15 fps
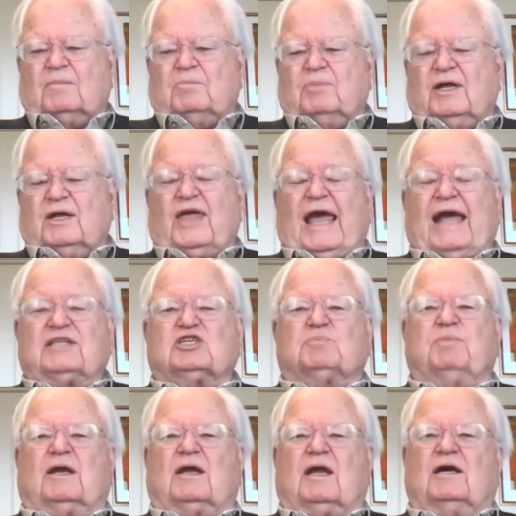But that's
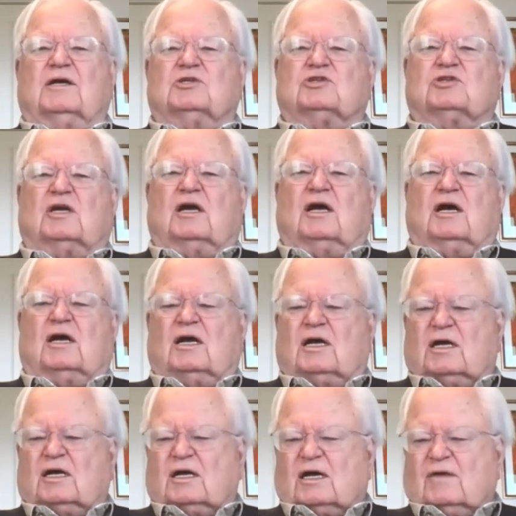because
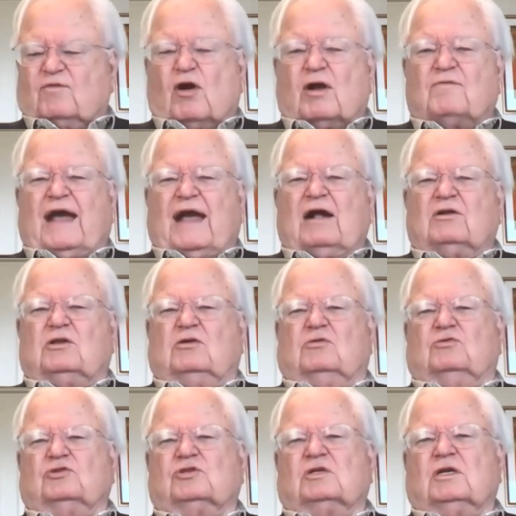of our
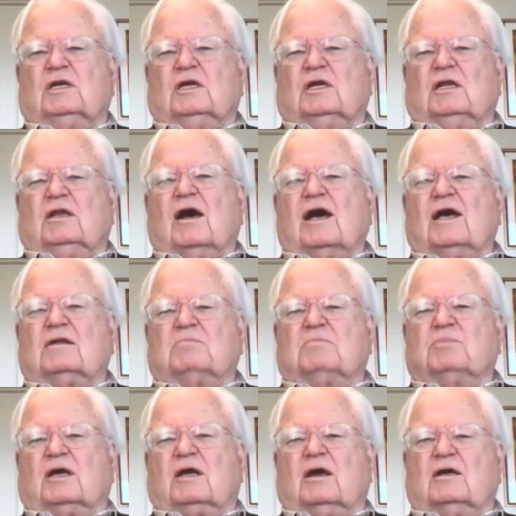values, not
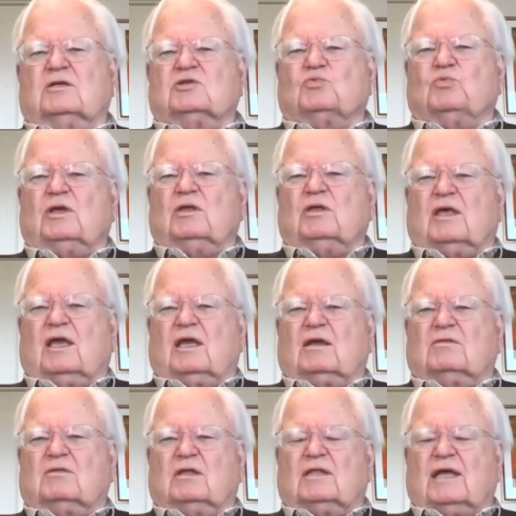because we think
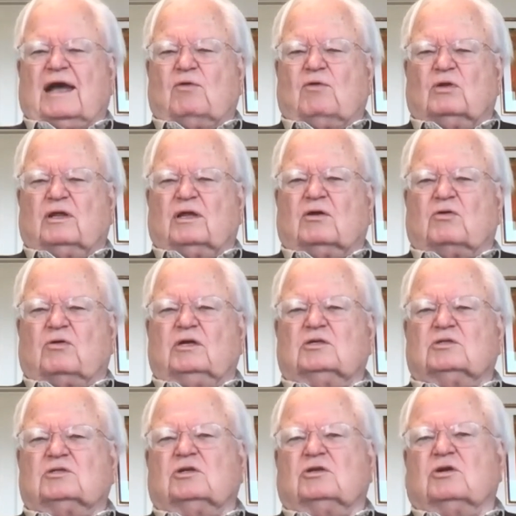that that will
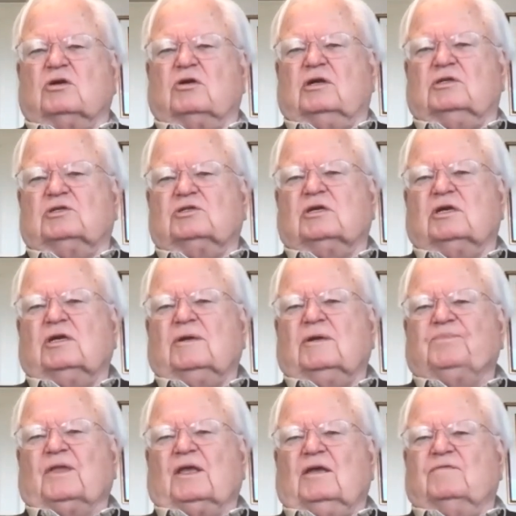increase deterrence
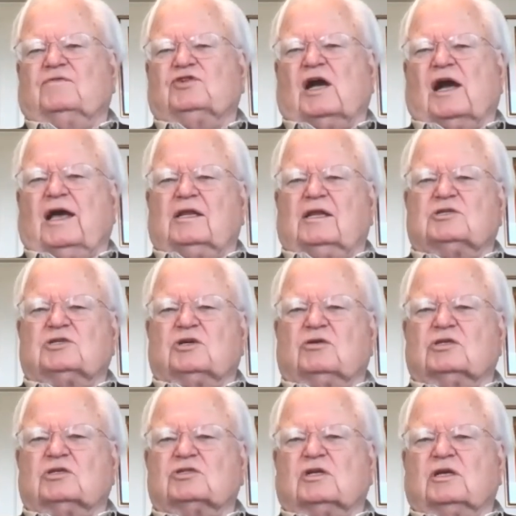if China
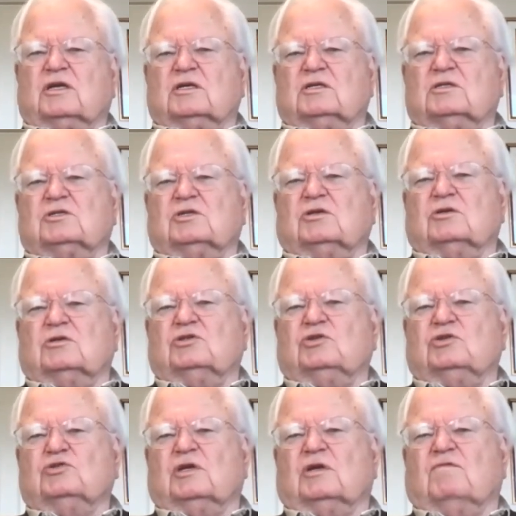seriously considers
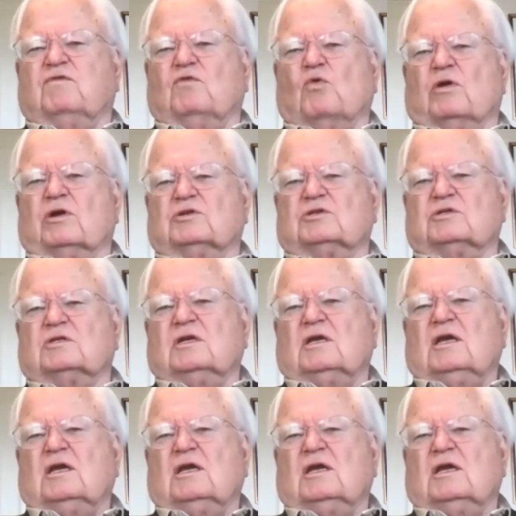using force.